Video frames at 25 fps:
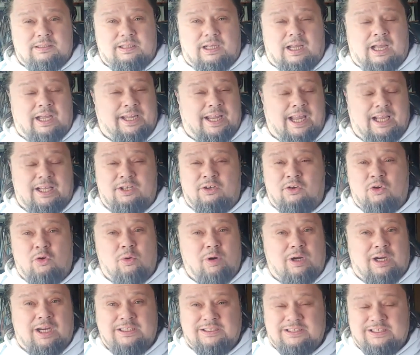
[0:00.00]
Again,
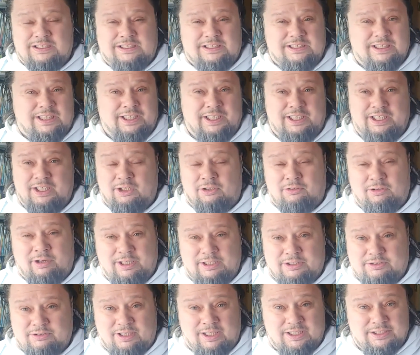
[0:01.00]
Newark is a city in
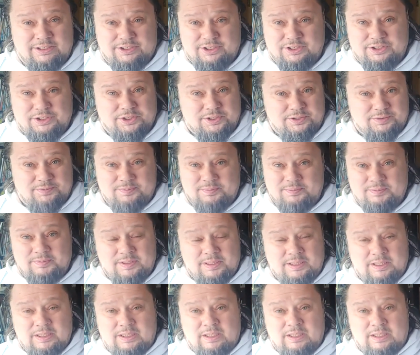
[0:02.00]
great transition.